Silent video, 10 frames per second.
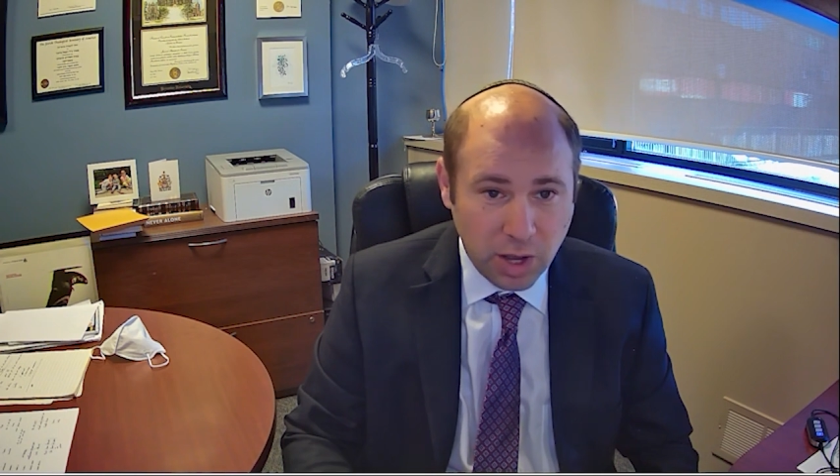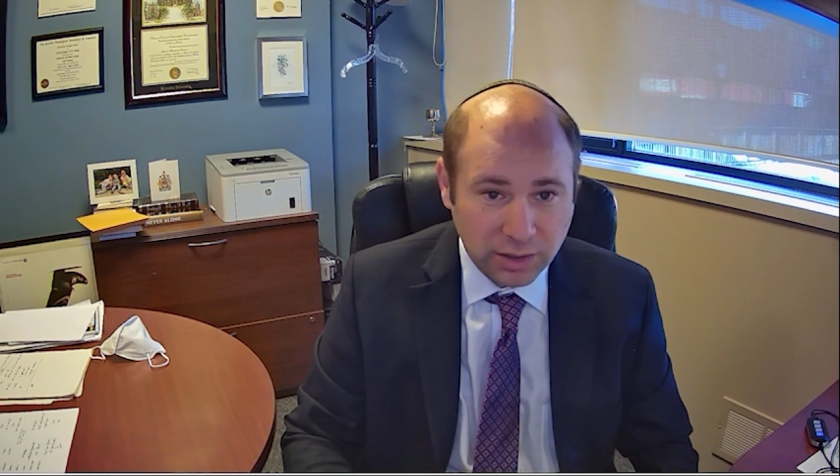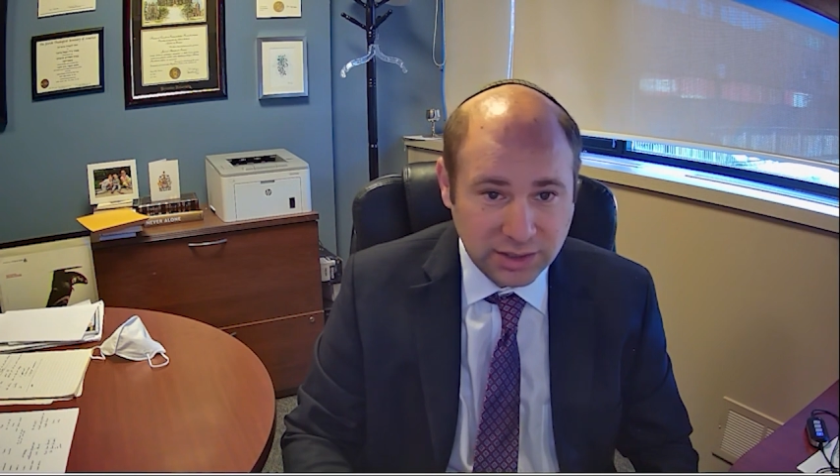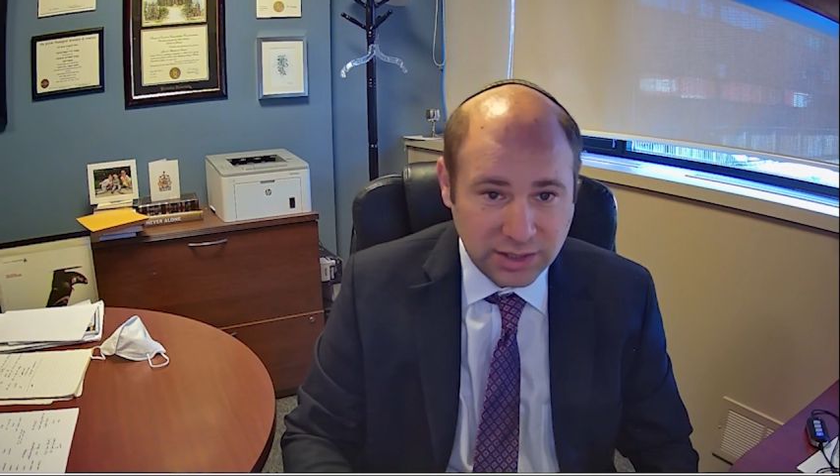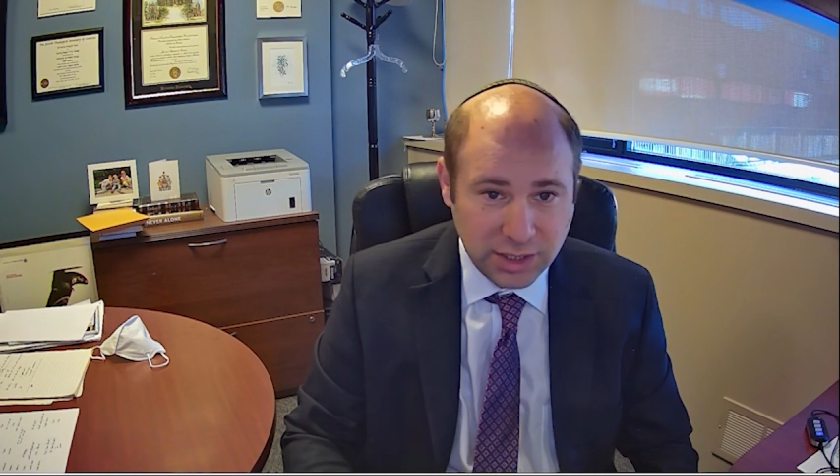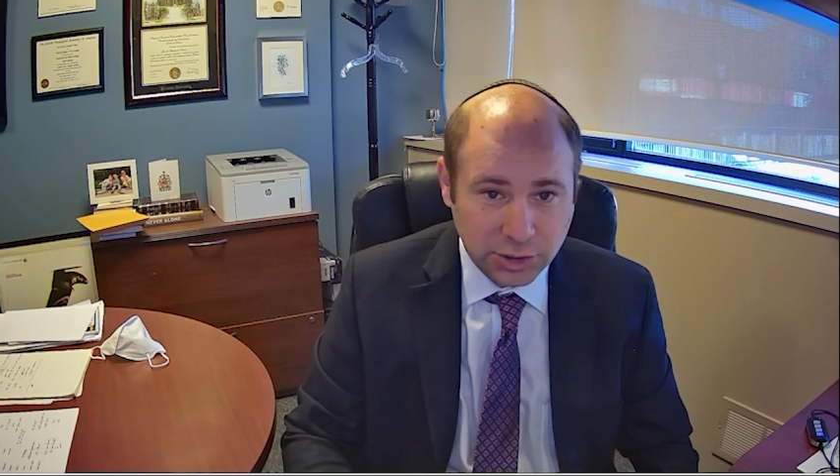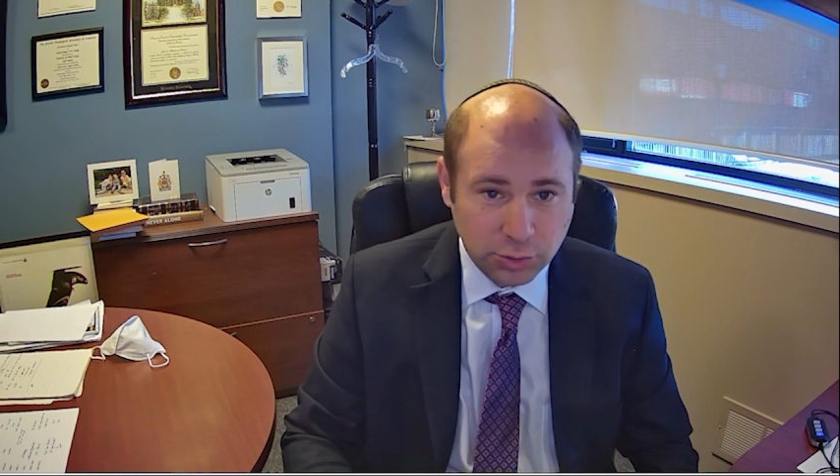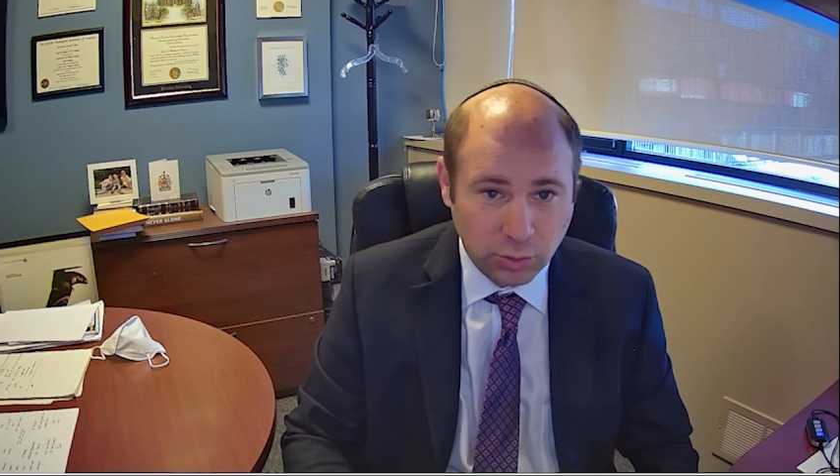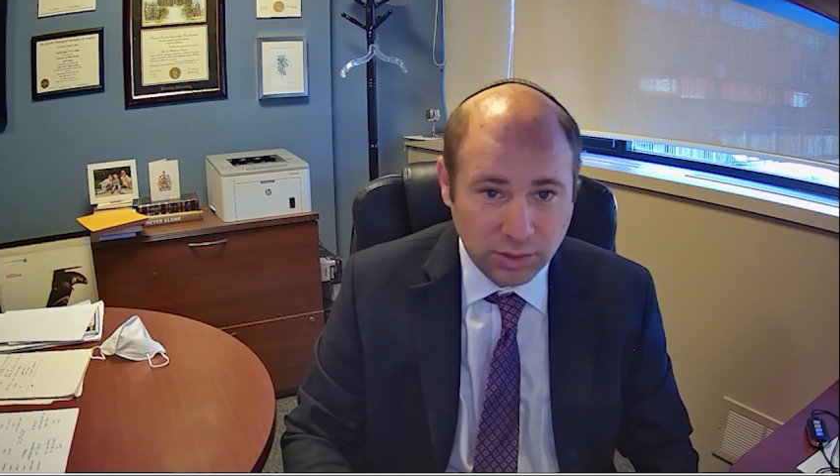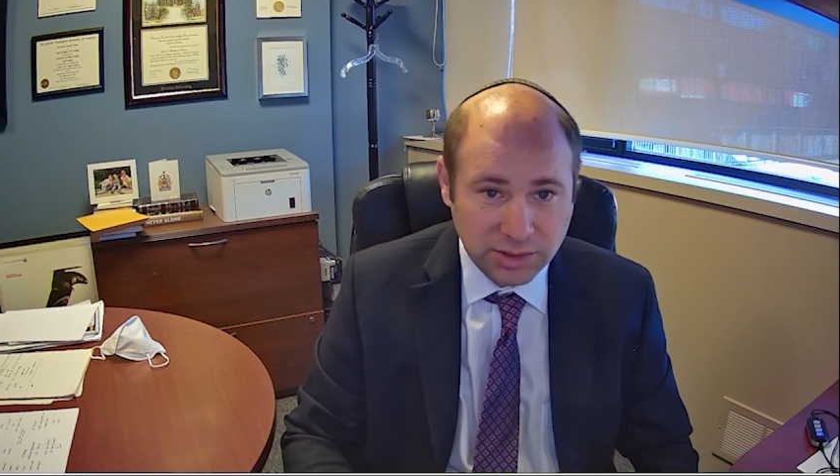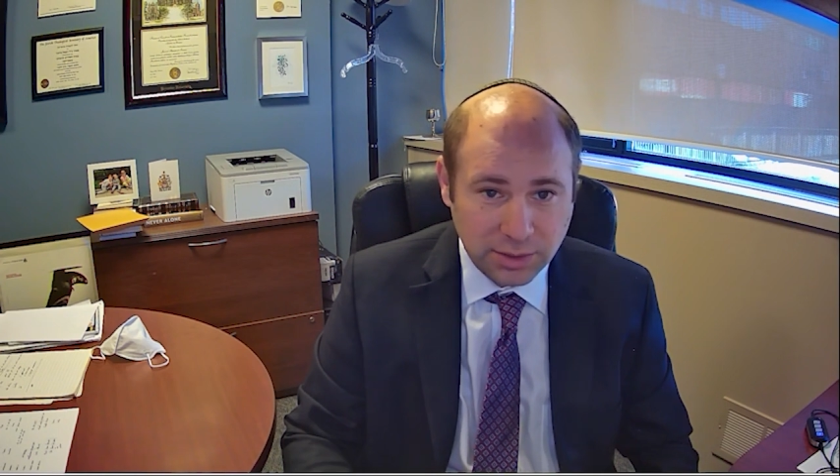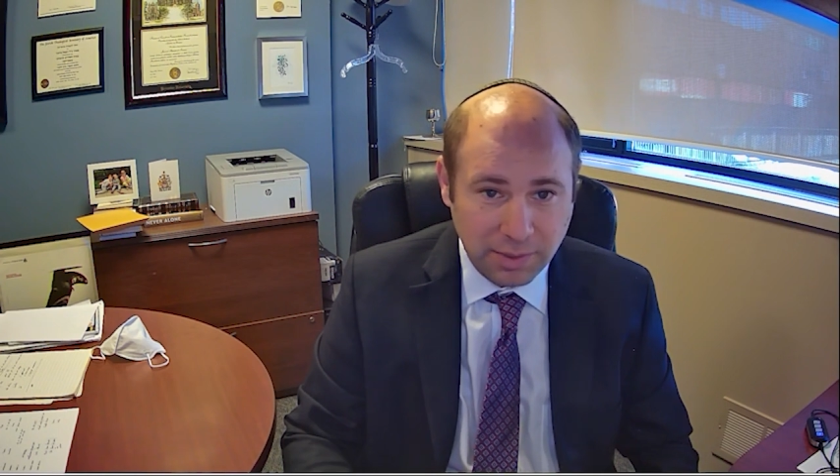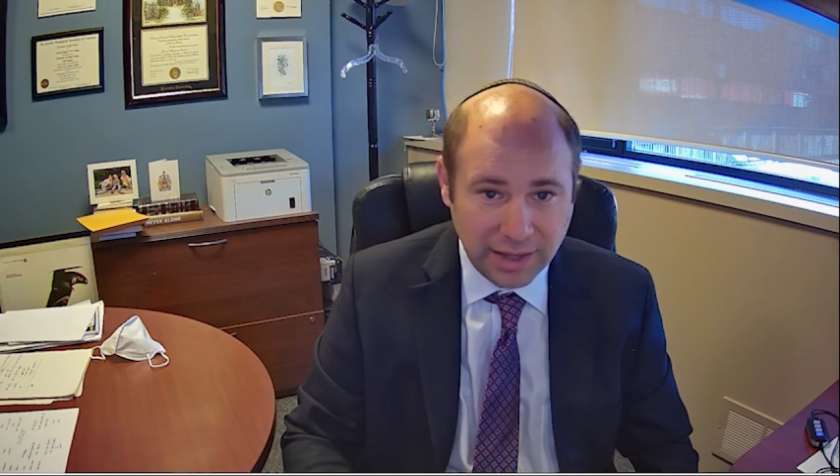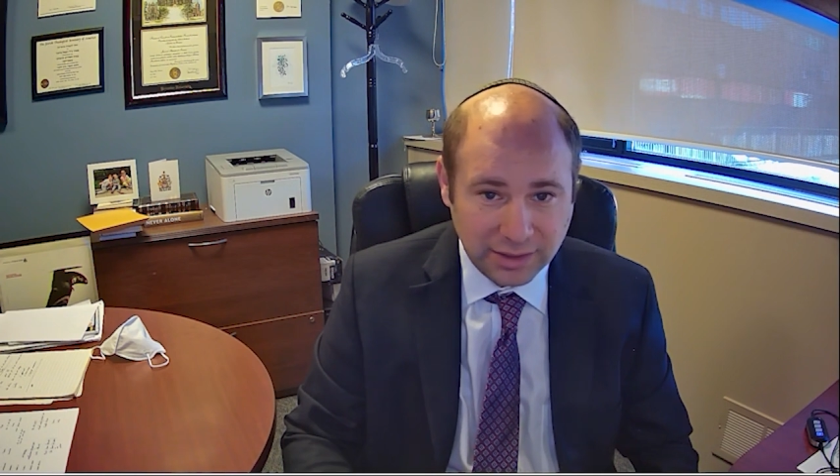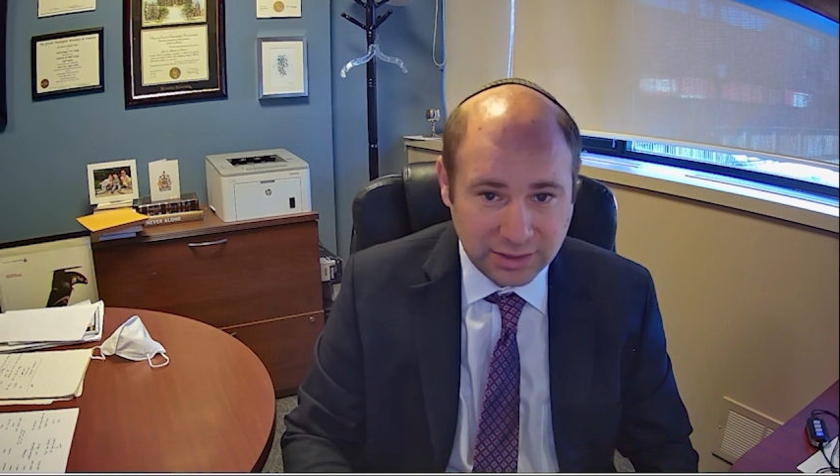policies towards
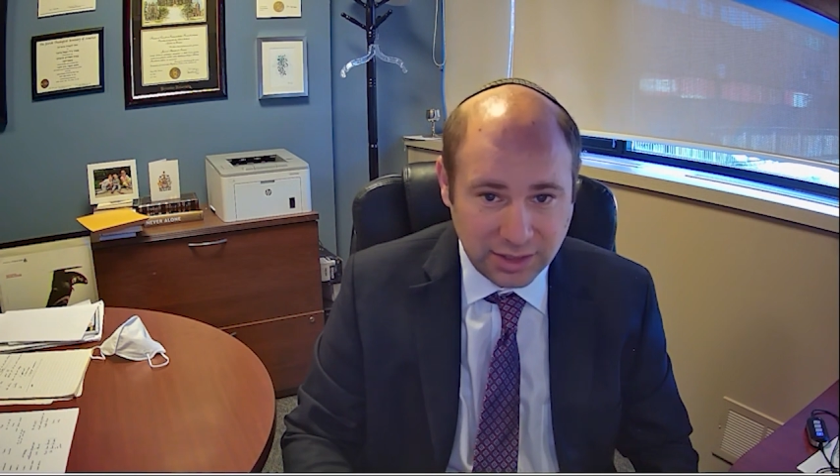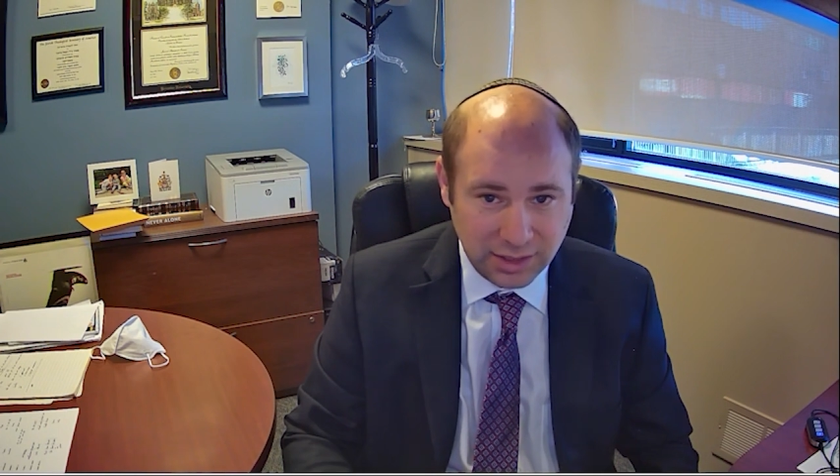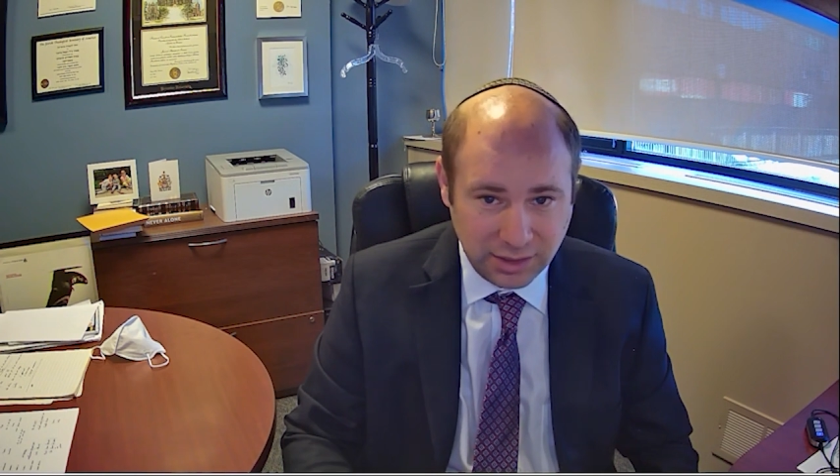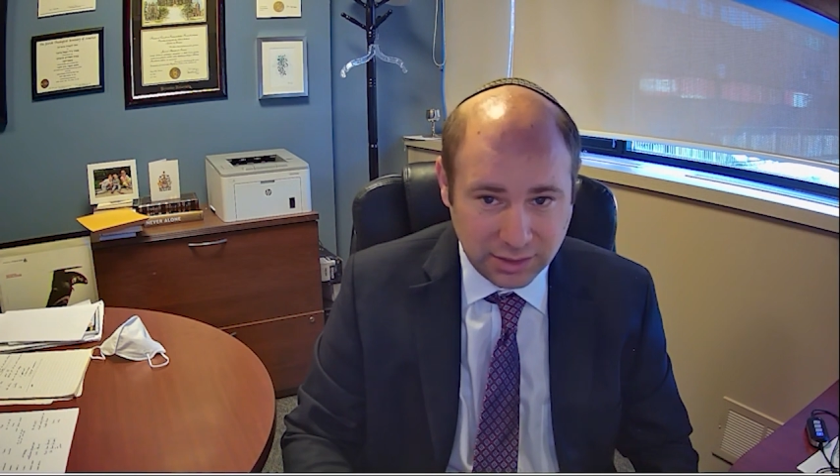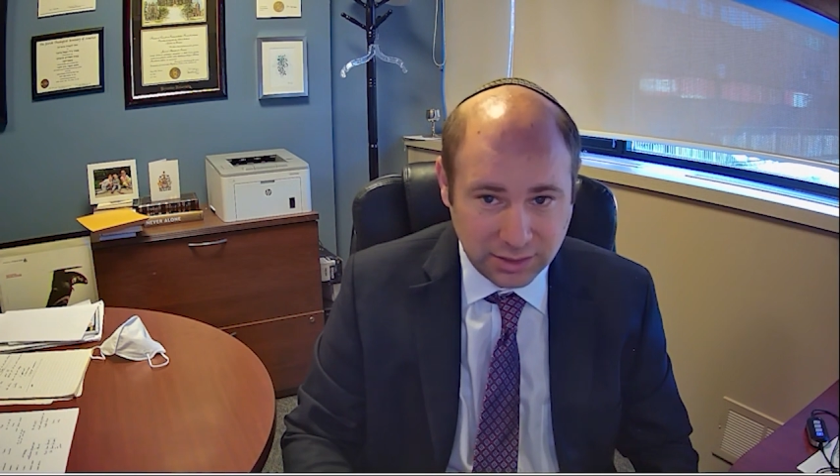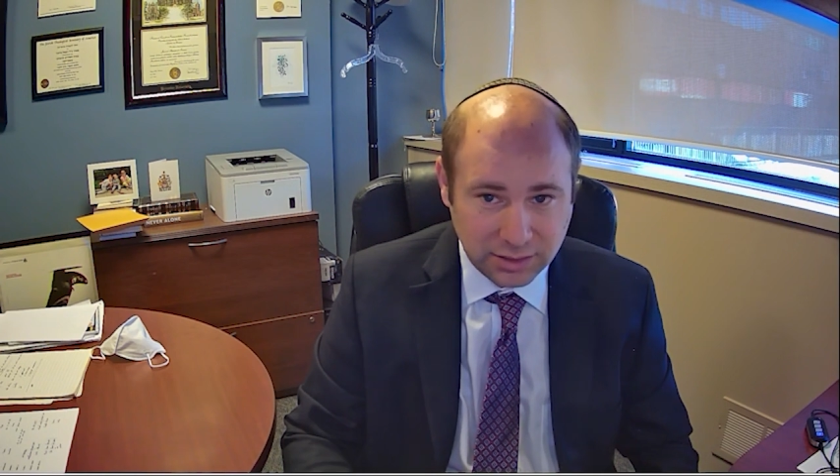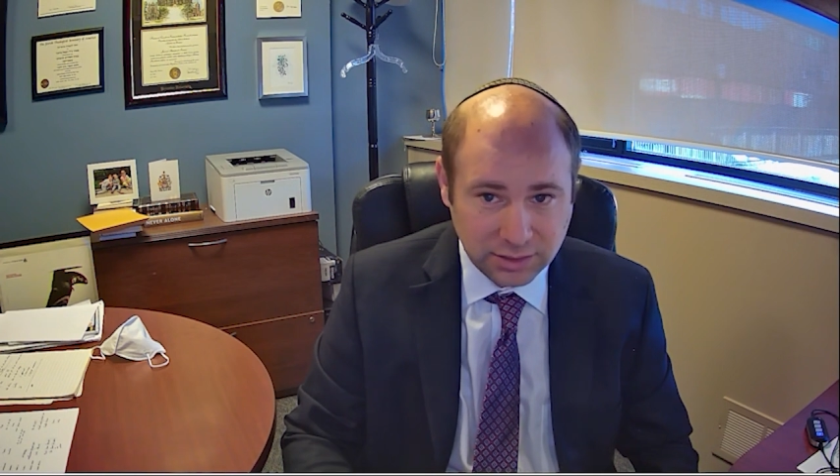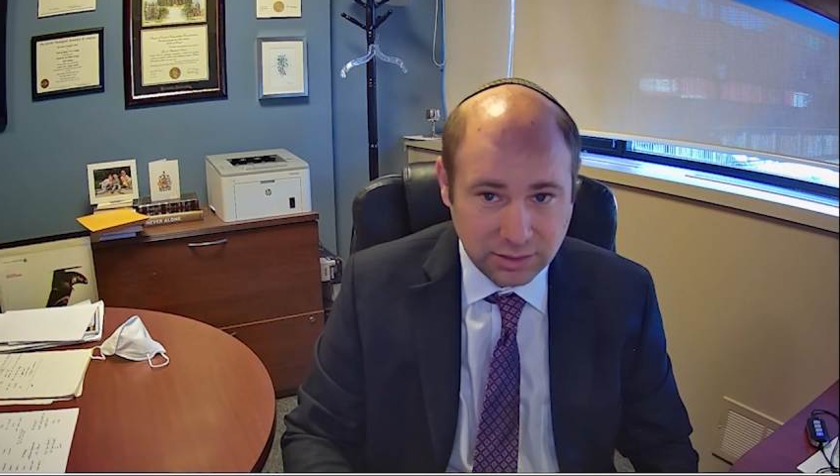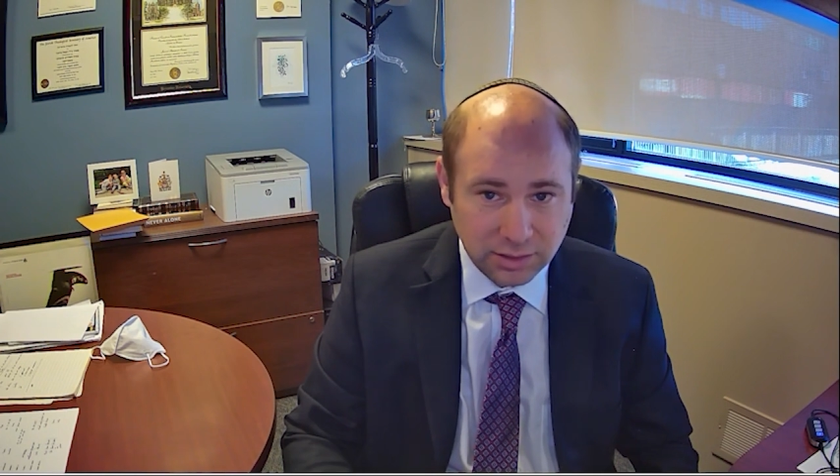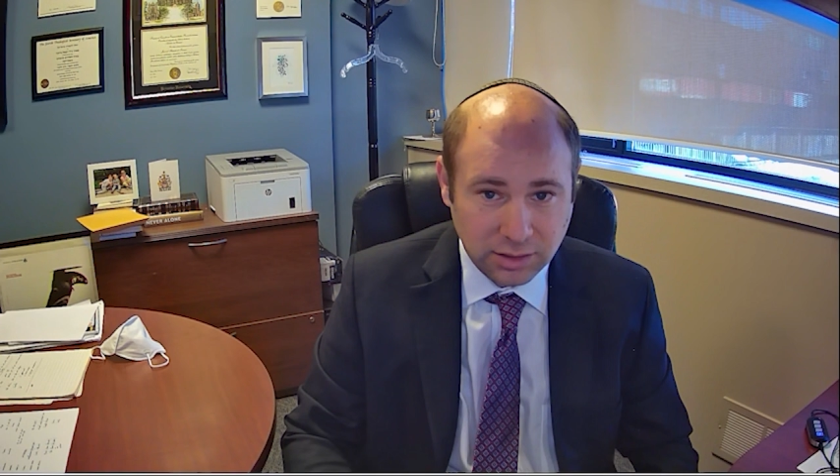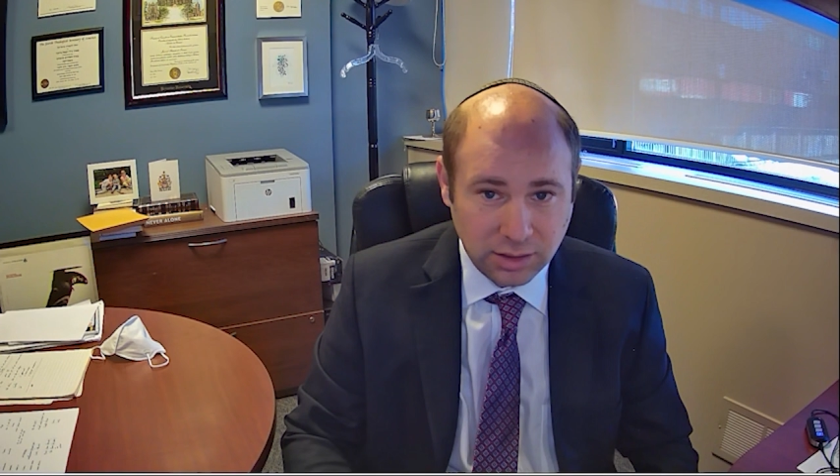the Palestinians.